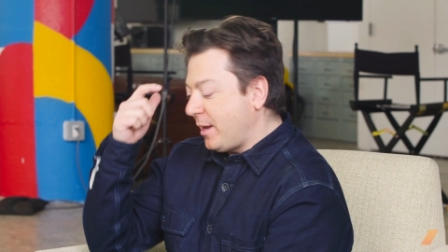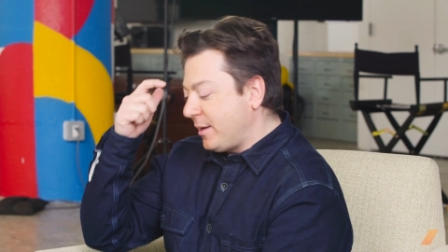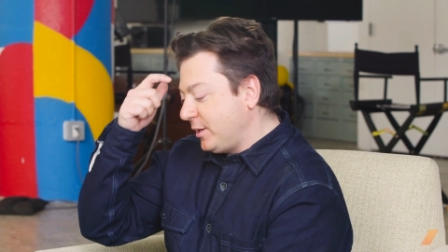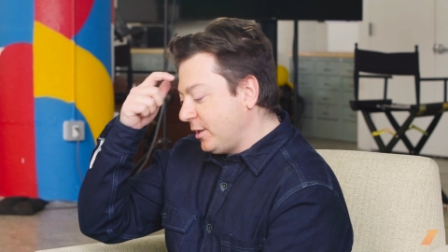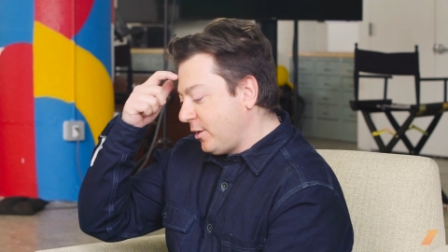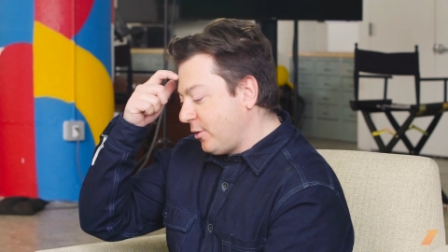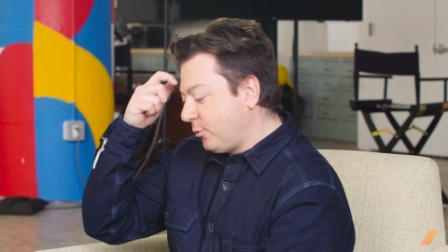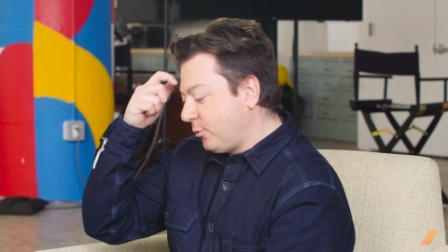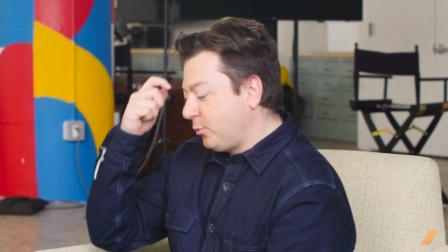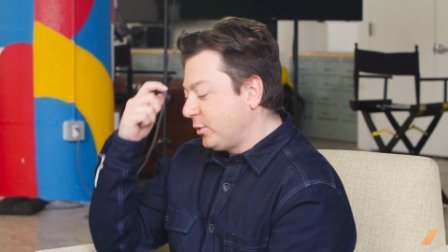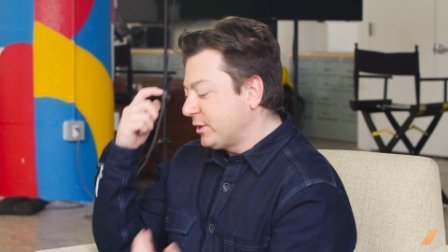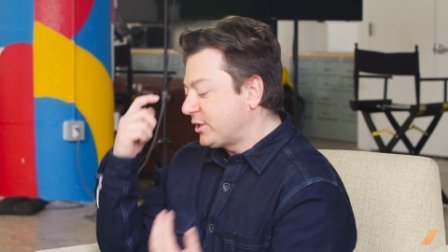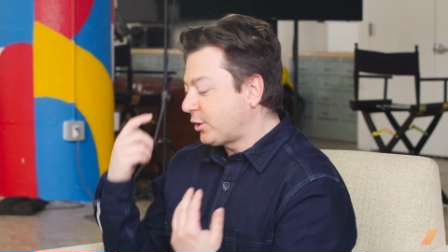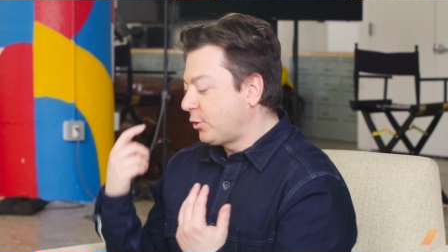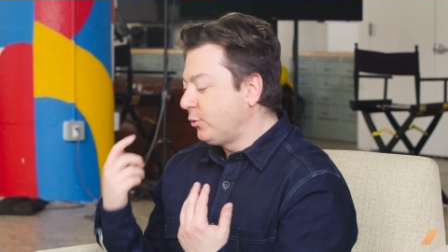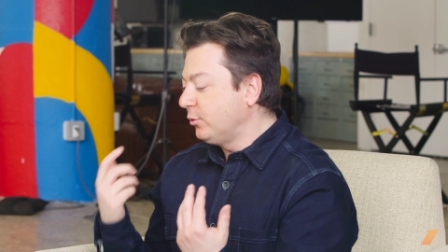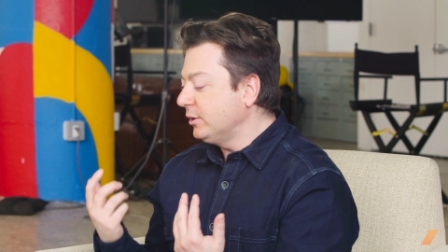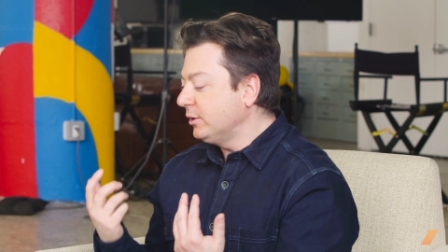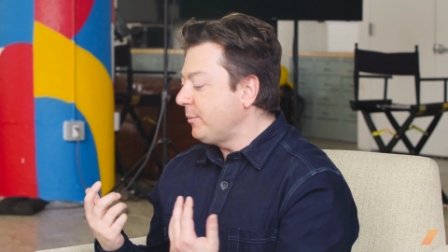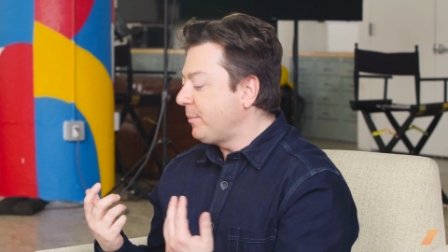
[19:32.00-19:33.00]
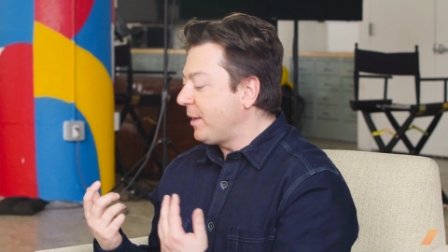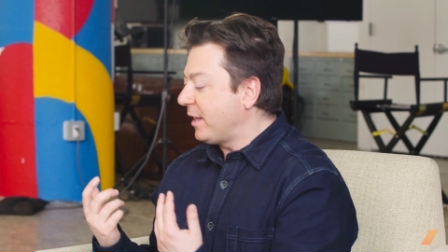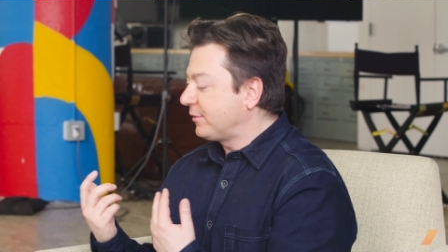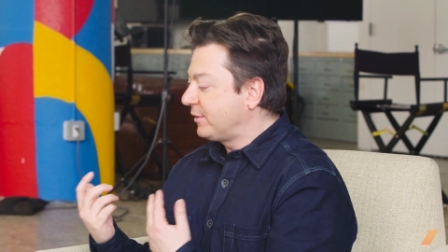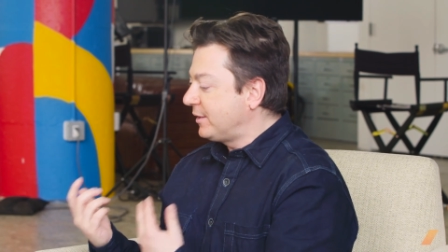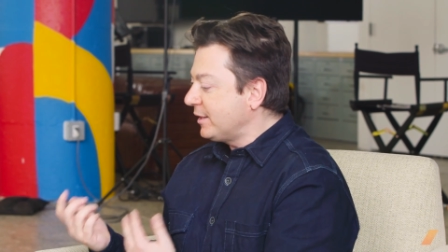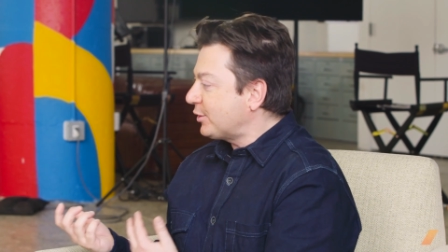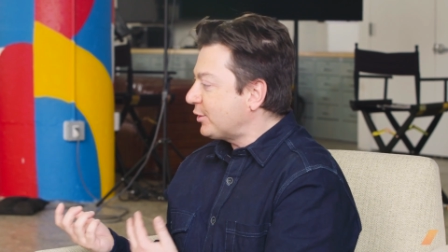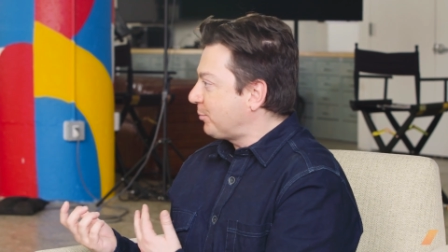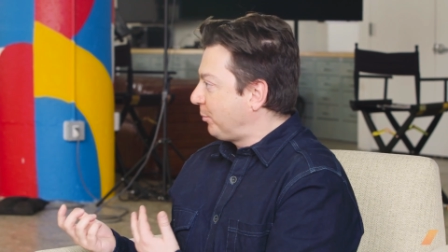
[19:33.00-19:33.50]
You know what's cool
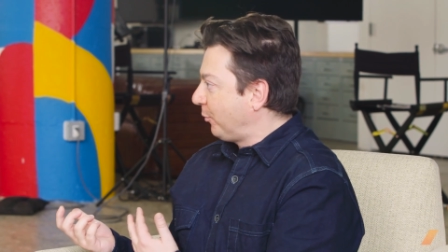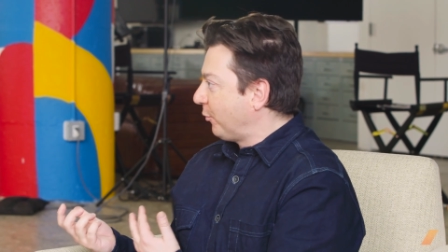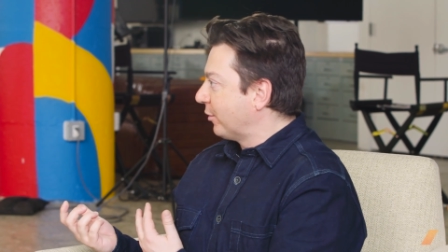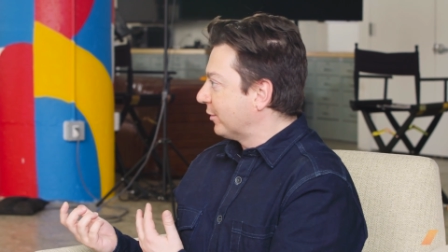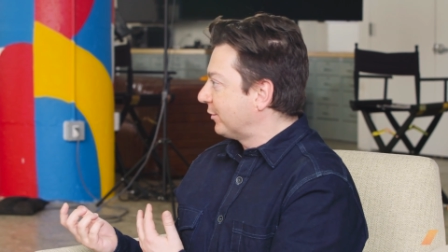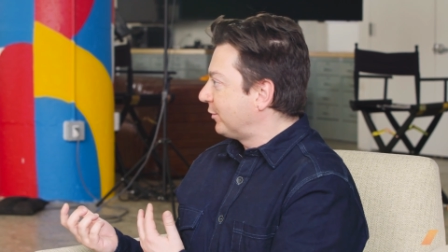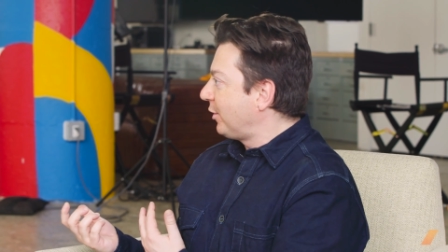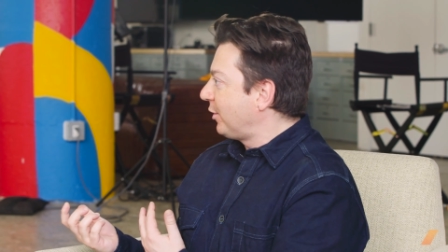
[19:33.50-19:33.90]
about this sport,